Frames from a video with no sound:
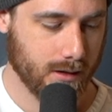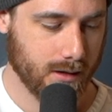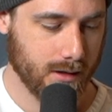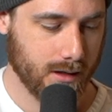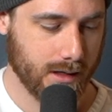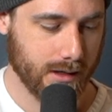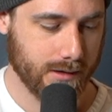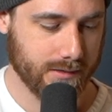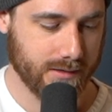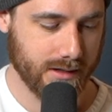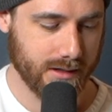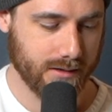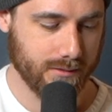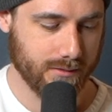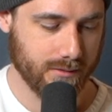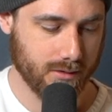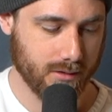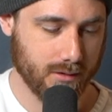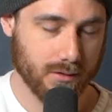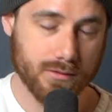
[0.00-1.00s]
and then
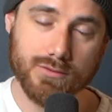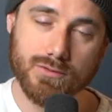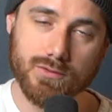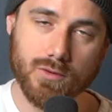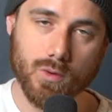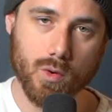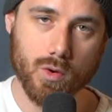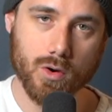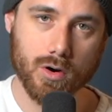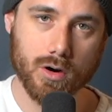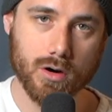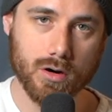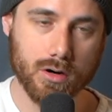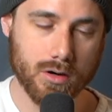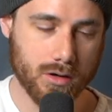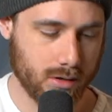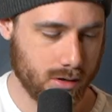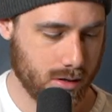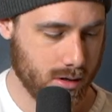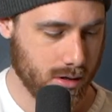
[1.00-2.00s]
4
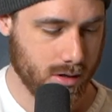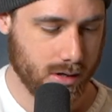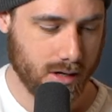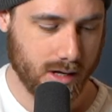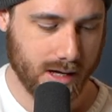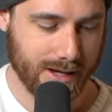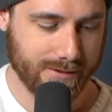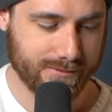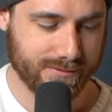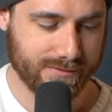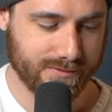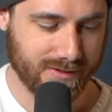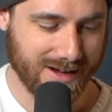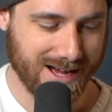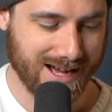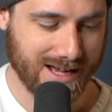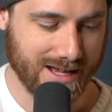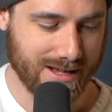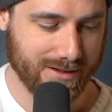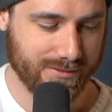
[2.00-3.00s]
and
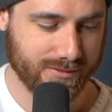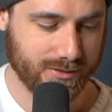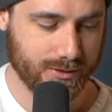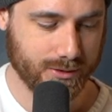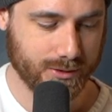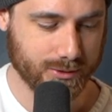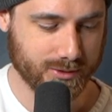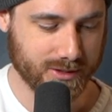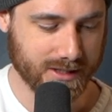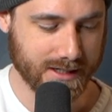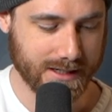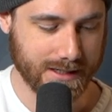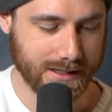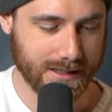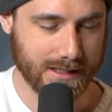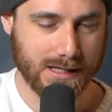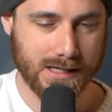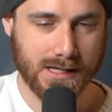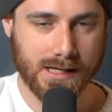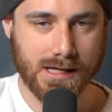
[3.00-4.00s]
5,
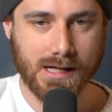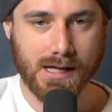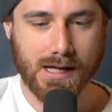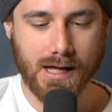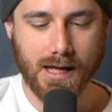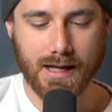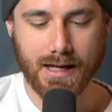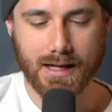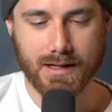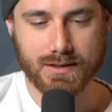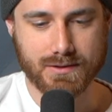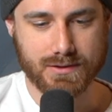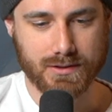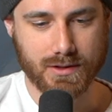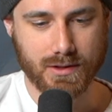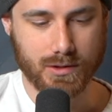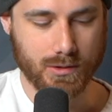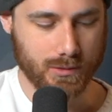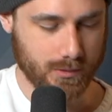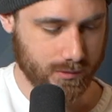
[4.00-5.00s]
okay? And
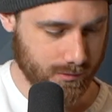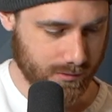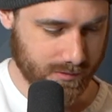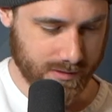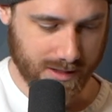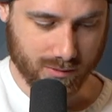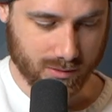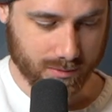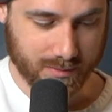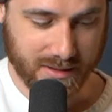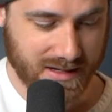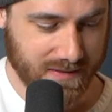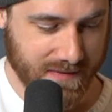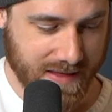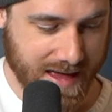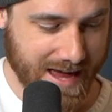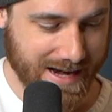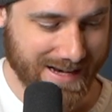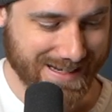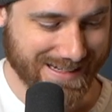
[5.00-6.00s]
so they repeat
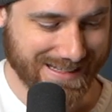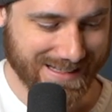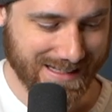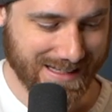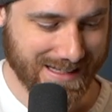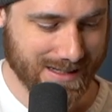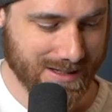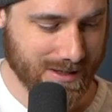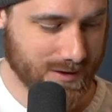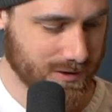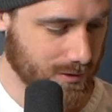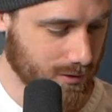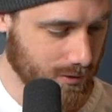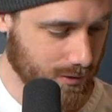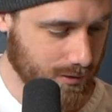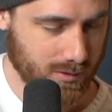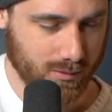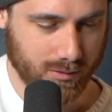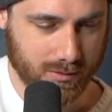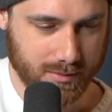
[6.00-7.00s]
that again. So
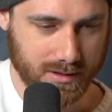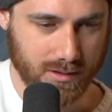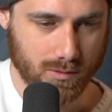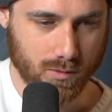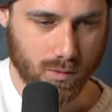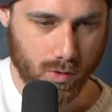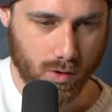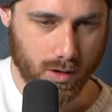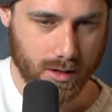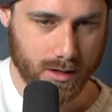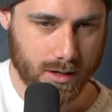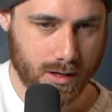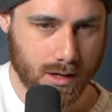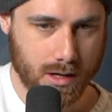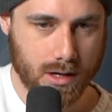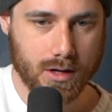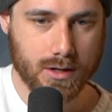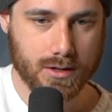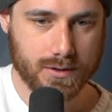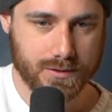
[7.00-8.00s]
it would be 1,
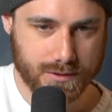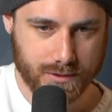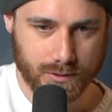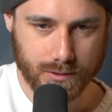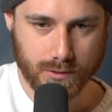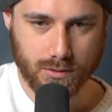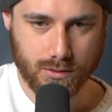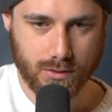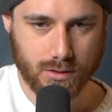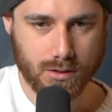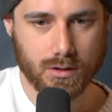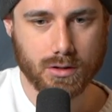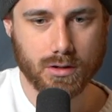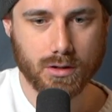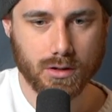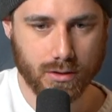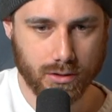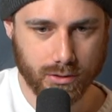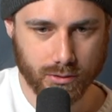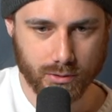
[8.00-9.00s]
2,
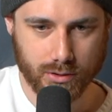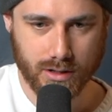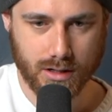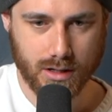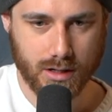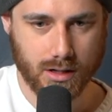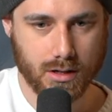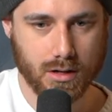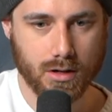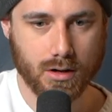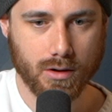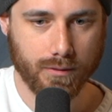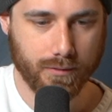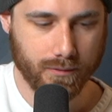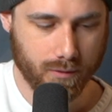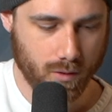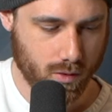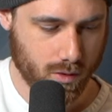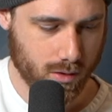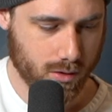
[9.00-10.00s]
3,
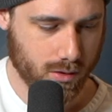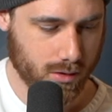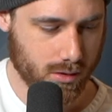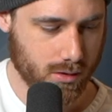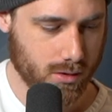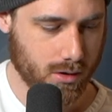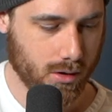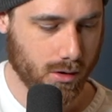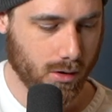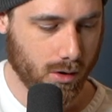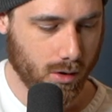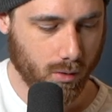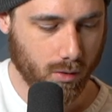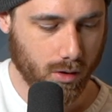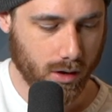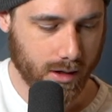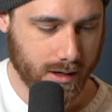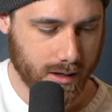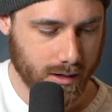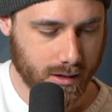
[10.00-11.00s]
4,
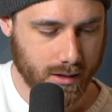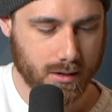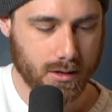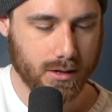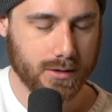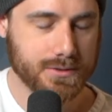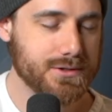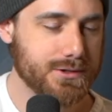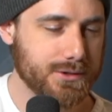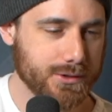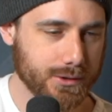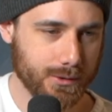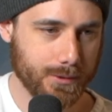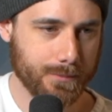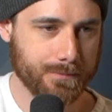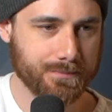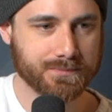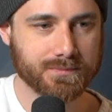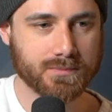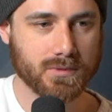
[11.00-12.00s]
1,
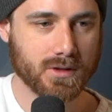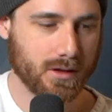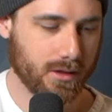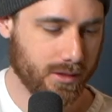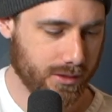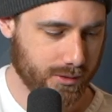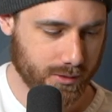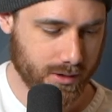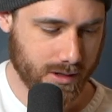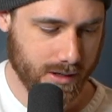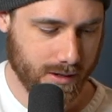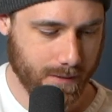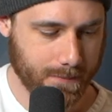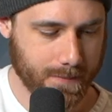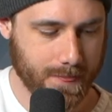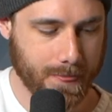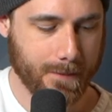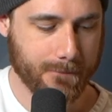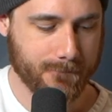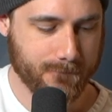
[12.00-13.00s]
2, 3,
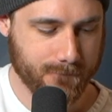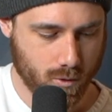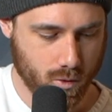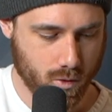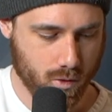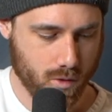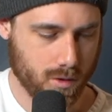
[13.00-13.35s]
4.